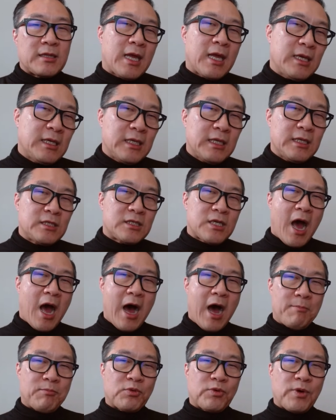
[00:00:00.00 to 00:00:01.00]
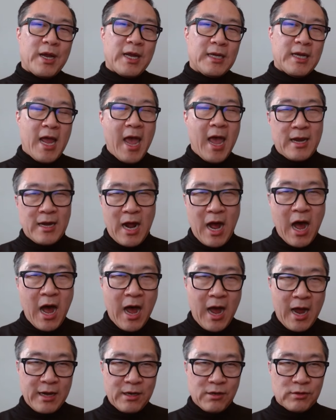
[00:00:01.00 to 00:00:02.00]
that they need to operate at
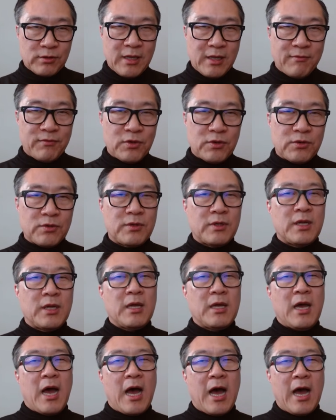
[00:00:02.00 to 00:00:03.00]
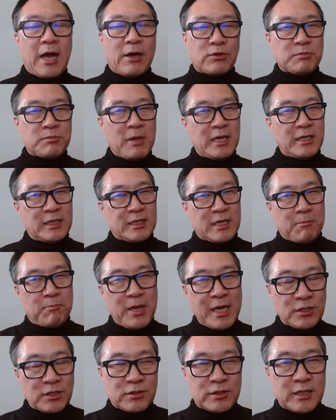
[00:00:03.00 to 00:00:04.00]
a higher level. I was
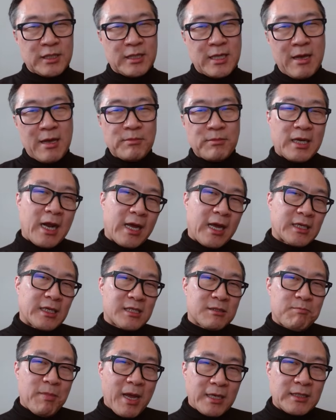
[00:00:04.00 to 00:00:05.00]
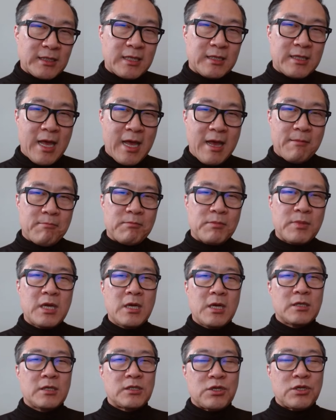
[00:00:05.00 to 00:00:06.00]
painting a picture to them that I expected
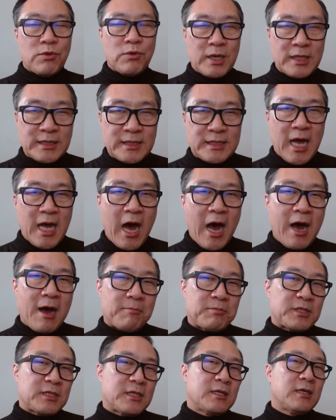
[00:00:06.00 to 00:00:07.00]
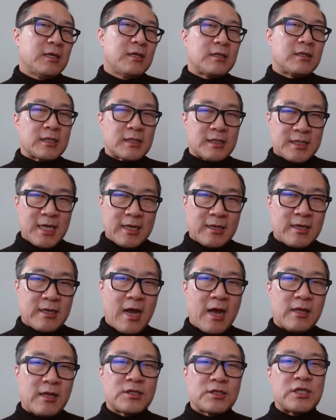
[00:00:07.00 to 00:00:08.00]
them to adopt this
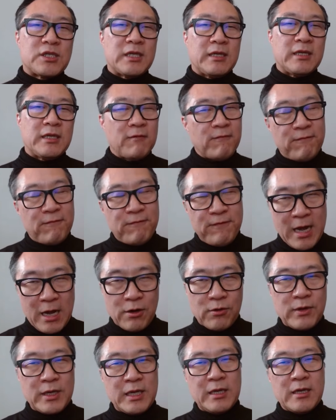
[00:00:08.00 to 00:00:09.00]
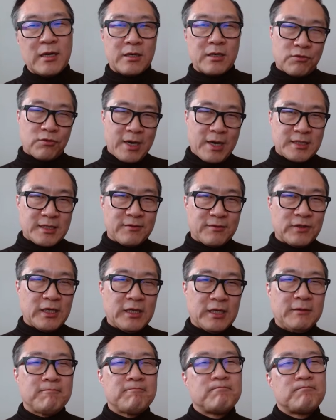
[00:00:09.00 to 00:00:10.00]
technology very
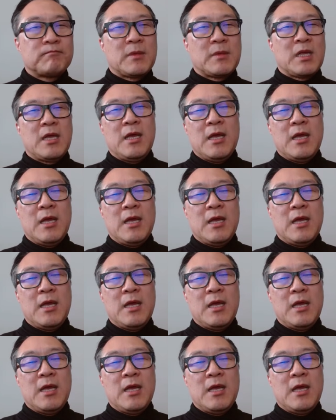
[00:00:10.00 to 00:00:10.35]
aggressively.